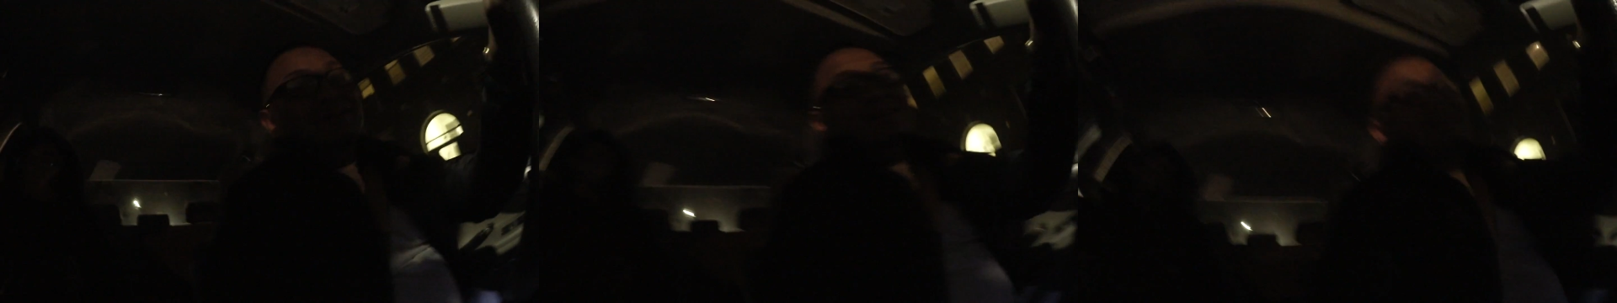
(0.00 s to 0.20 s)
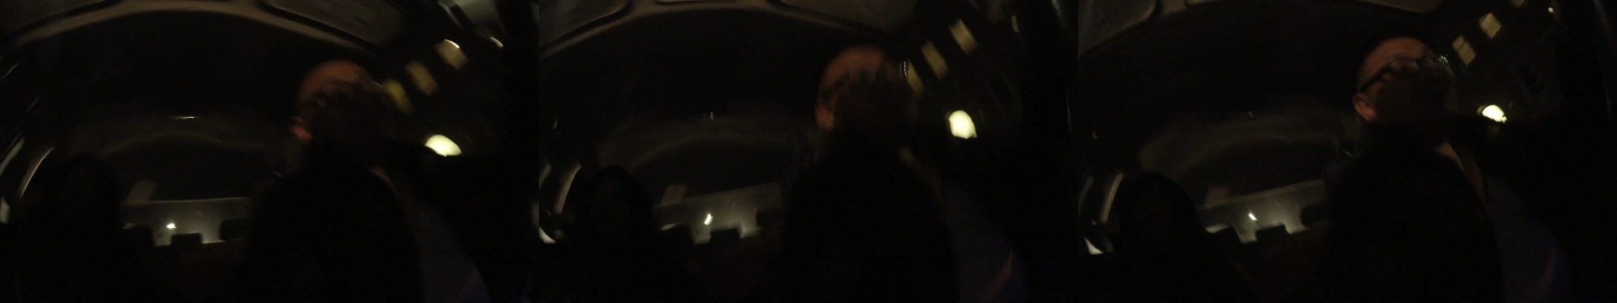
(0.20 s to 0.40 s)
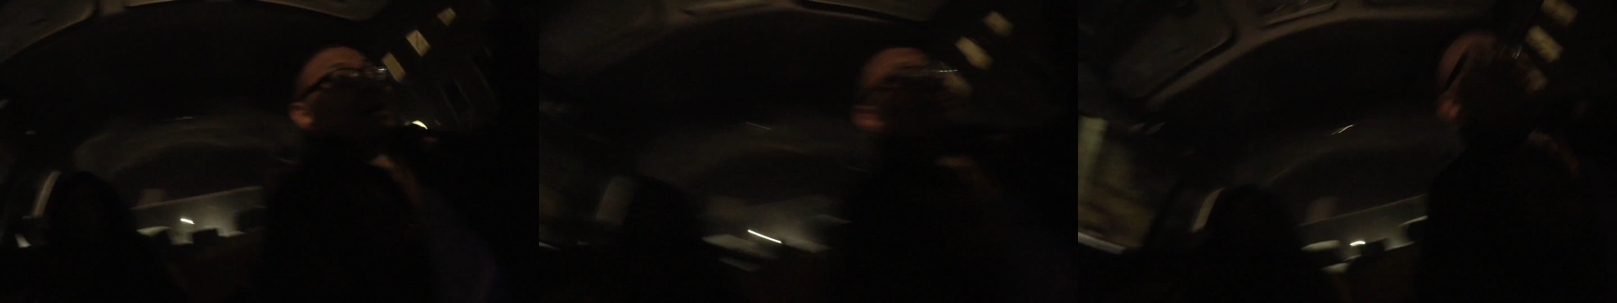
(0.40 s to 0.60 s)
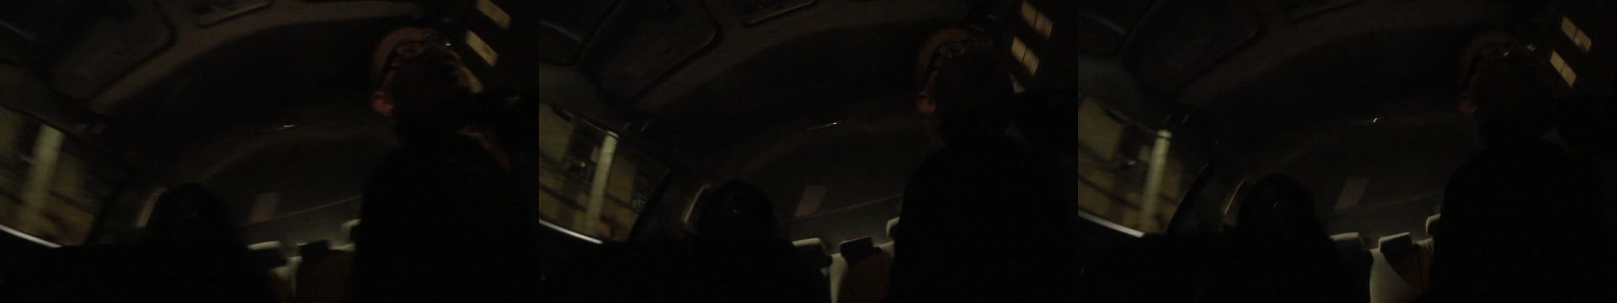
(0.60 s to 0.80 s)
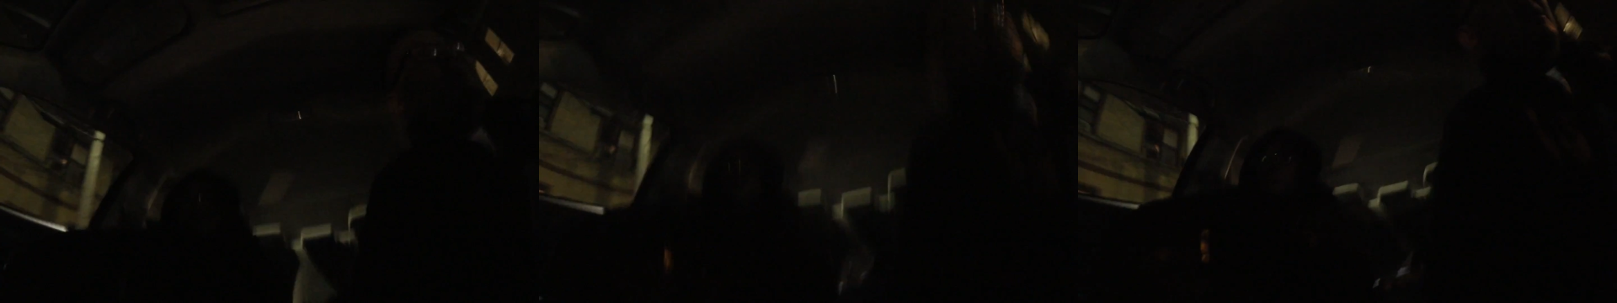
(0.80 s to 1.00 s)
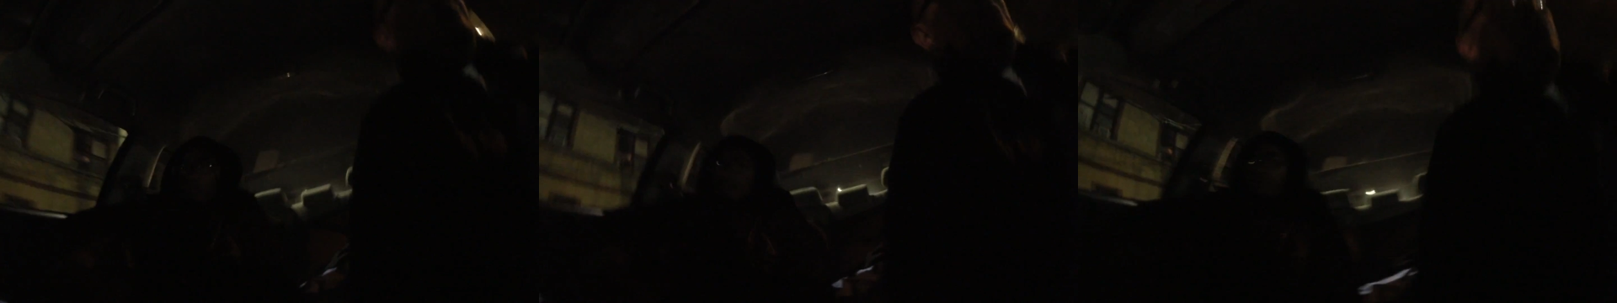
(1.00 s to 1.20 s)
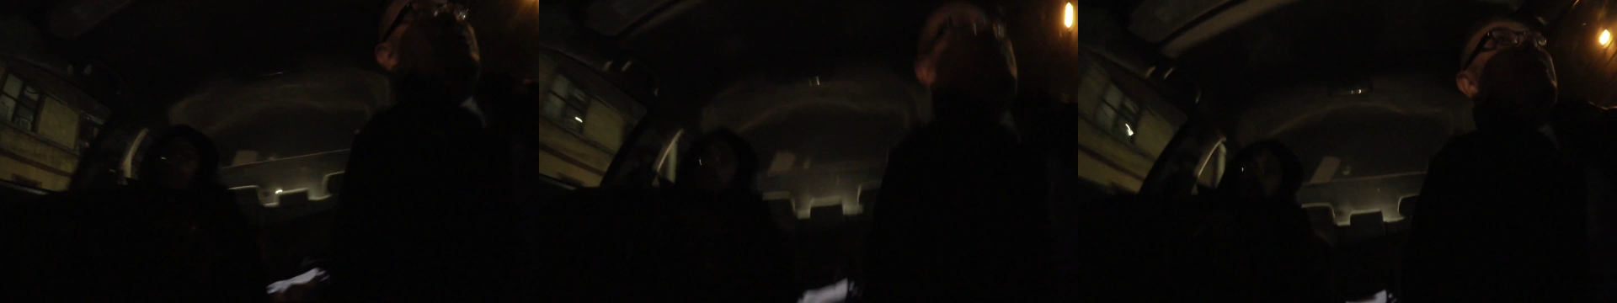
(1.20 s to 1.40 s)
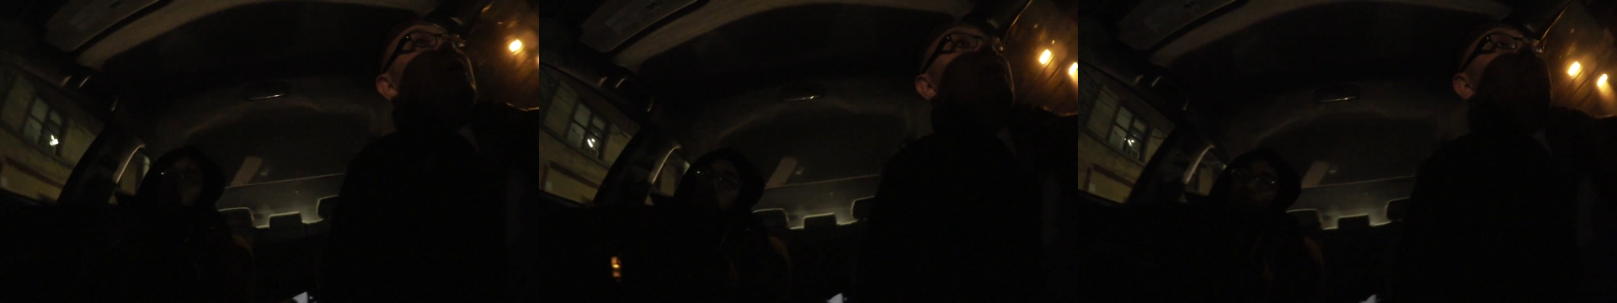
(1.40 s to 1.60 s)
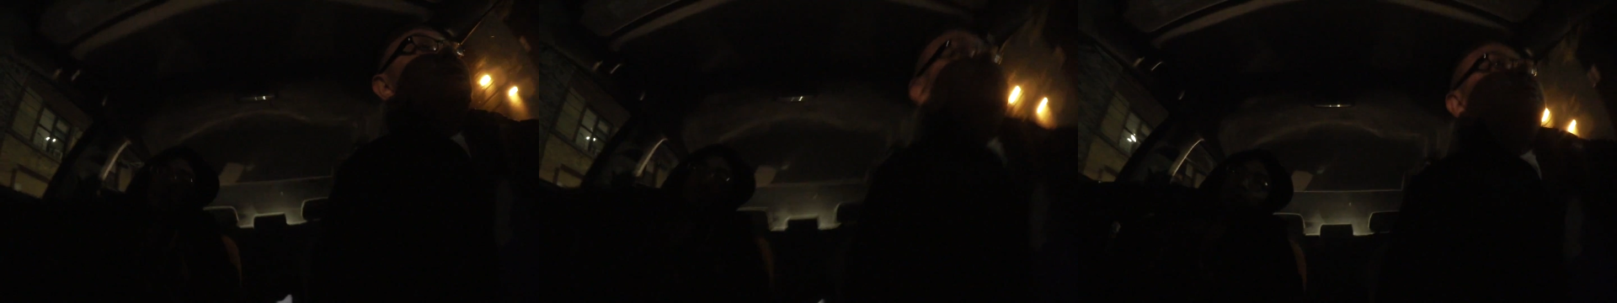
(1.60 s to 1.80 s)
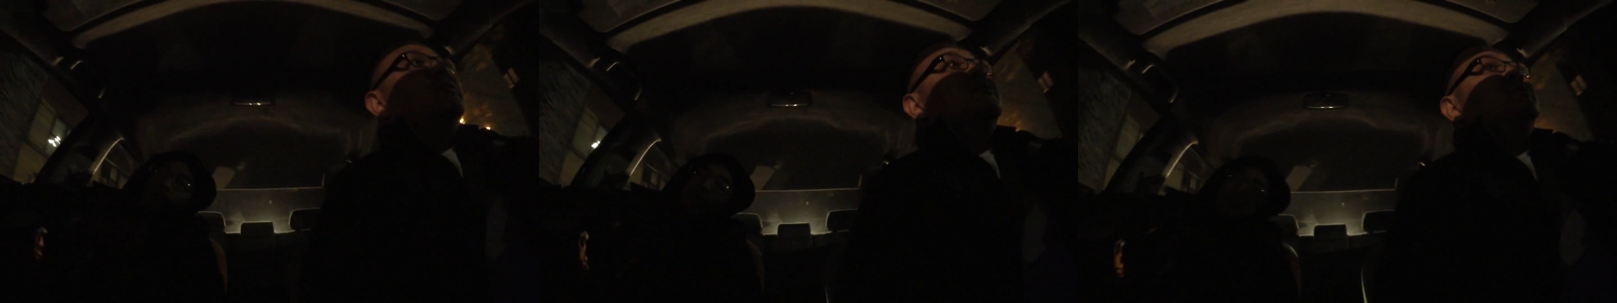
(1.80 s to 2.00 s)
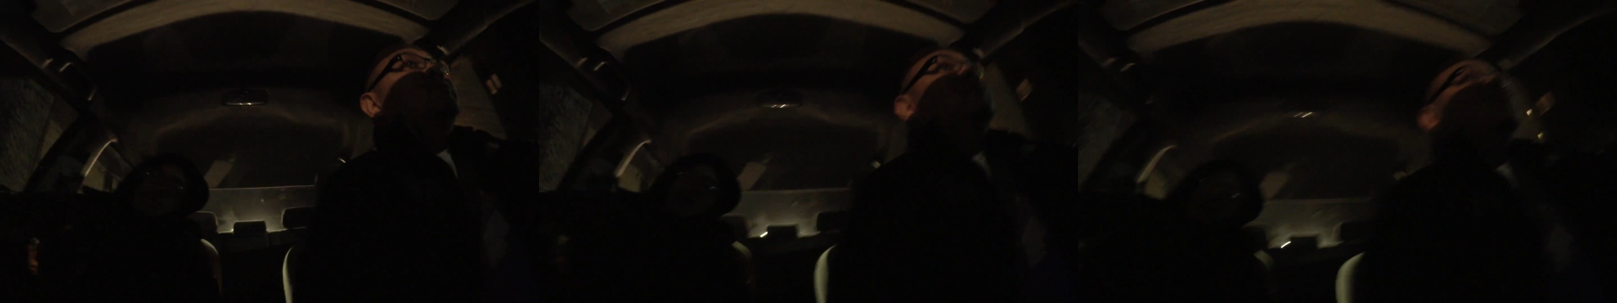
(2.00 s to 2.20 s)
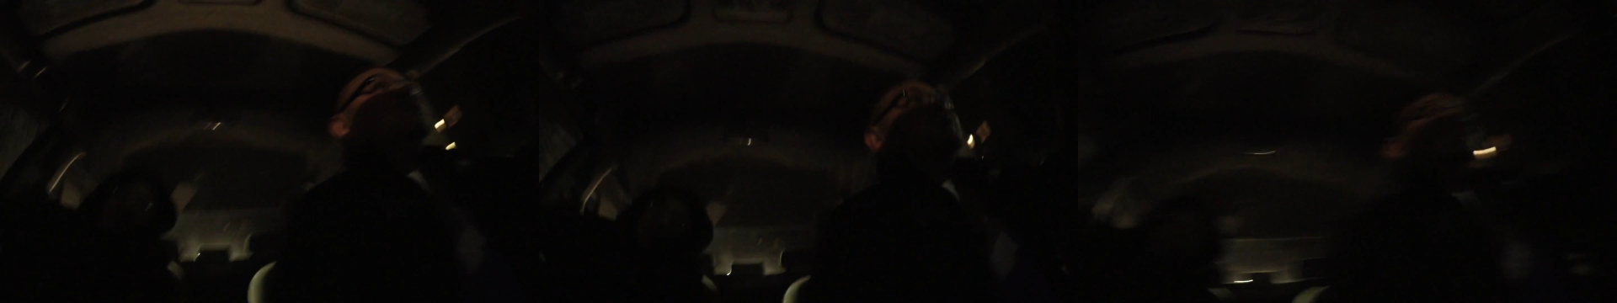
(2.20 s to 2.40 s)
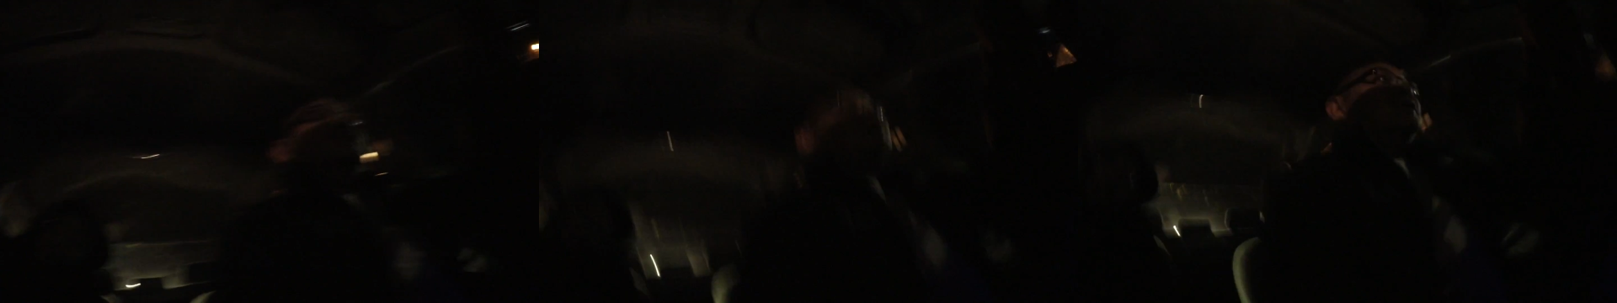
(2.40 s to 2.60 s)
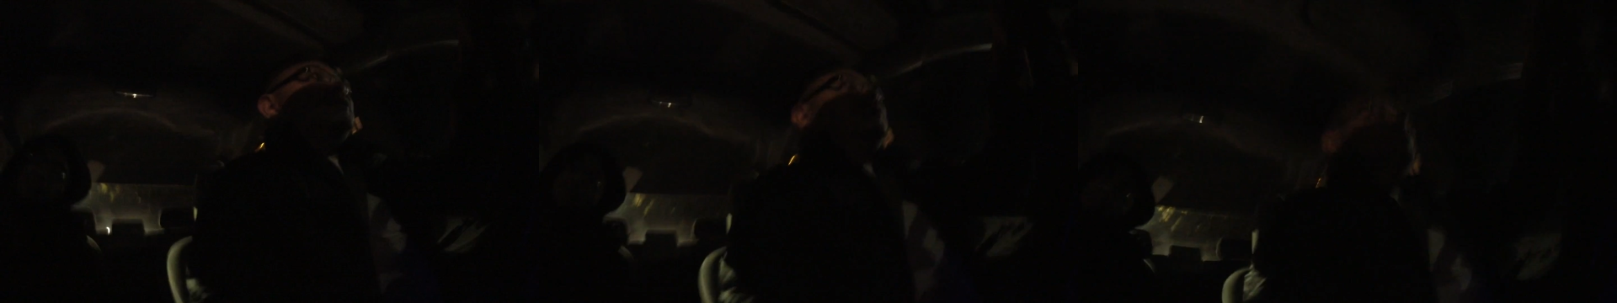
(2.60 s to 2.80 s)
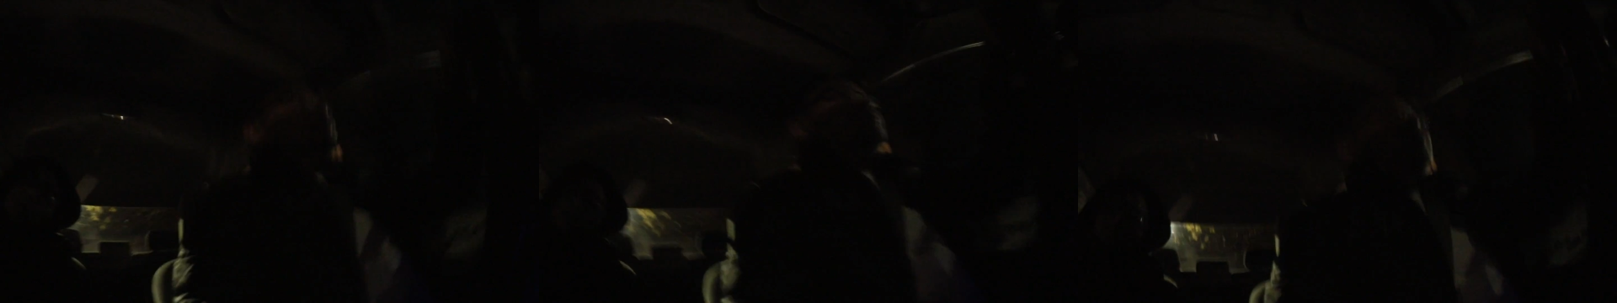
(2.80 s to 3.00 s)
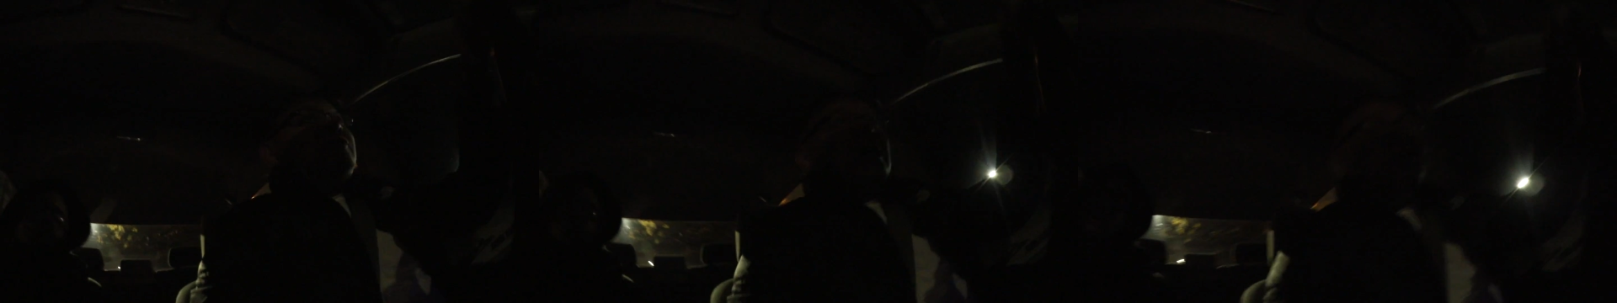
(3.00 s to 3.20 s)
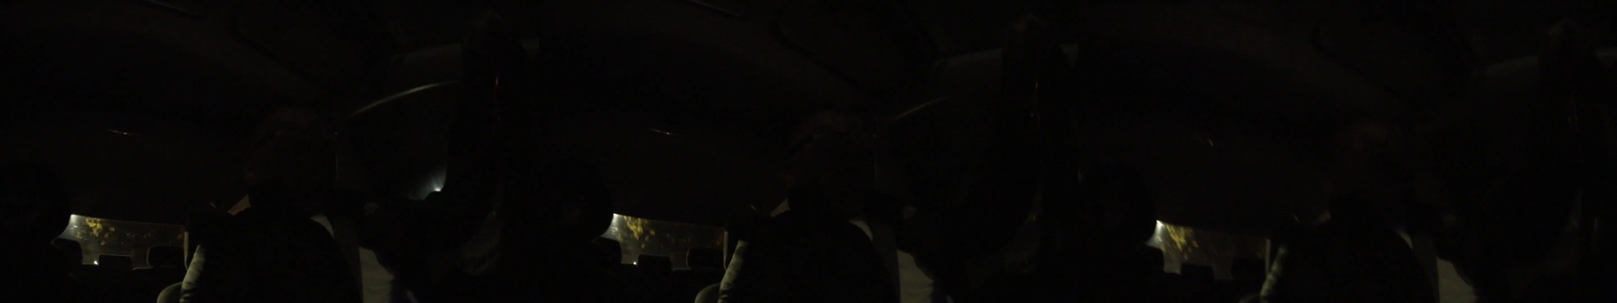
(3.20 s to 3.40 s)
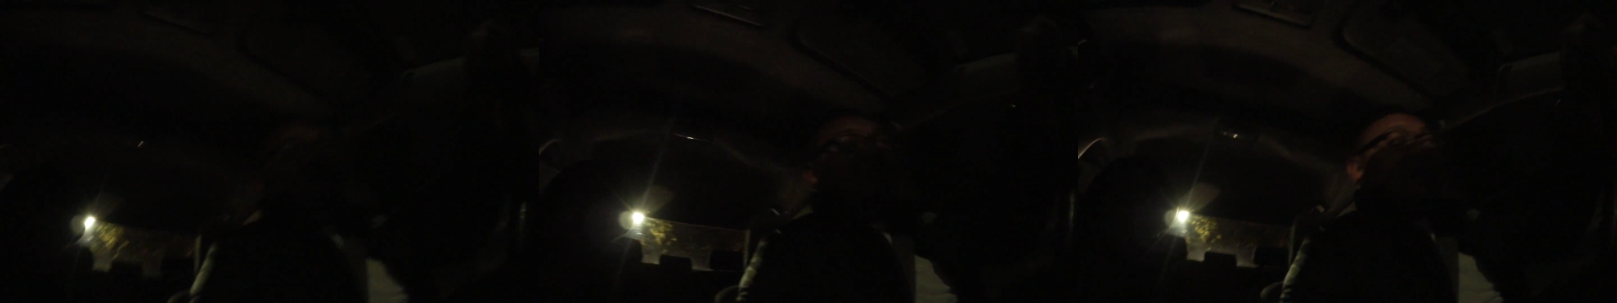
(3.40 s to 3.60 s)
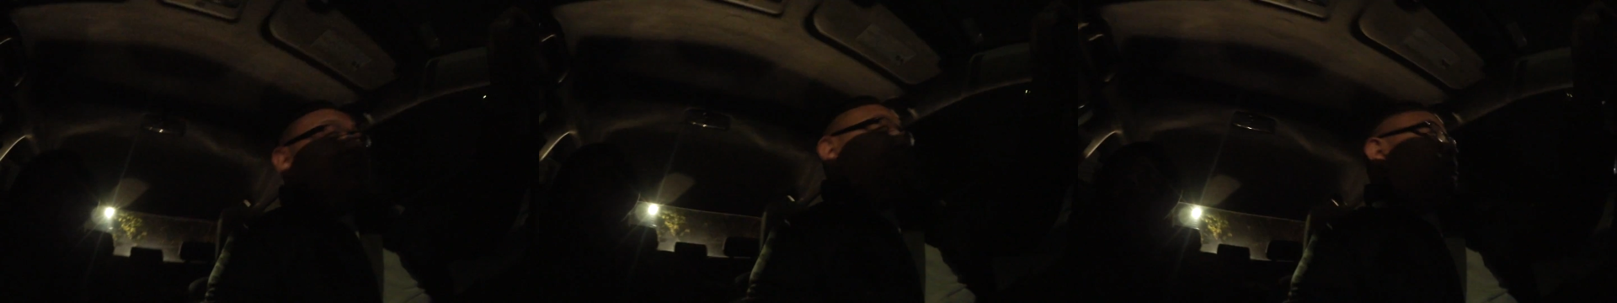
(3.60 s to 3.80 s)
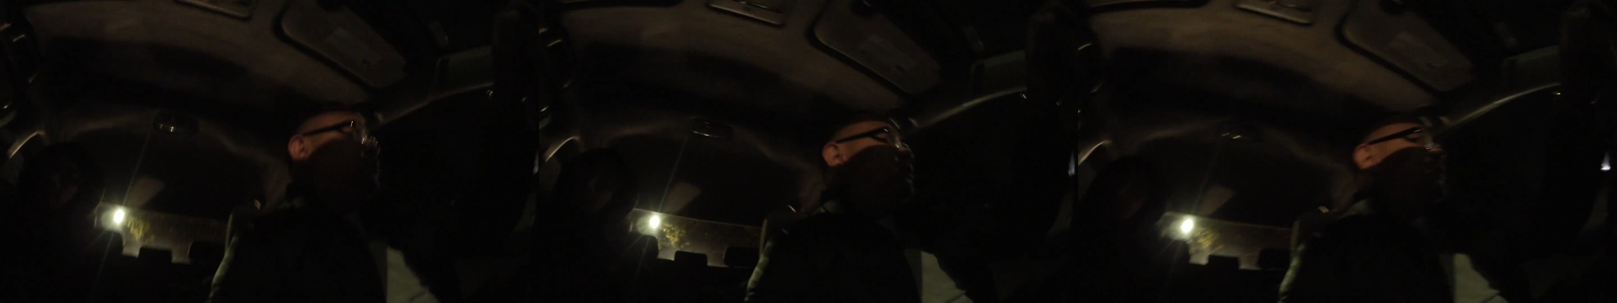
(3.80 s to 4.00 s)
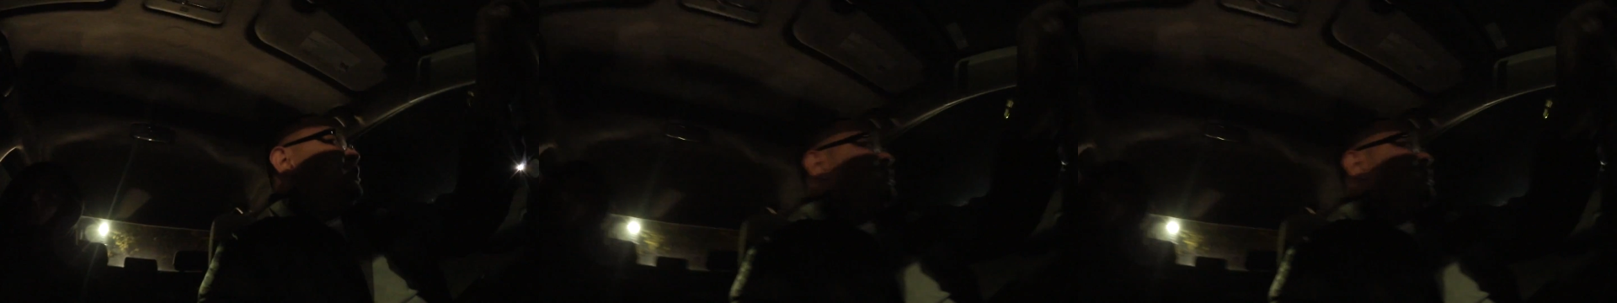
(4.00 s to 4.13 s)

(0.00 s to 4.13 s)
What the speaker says: No face is visible, so there are no lips to read.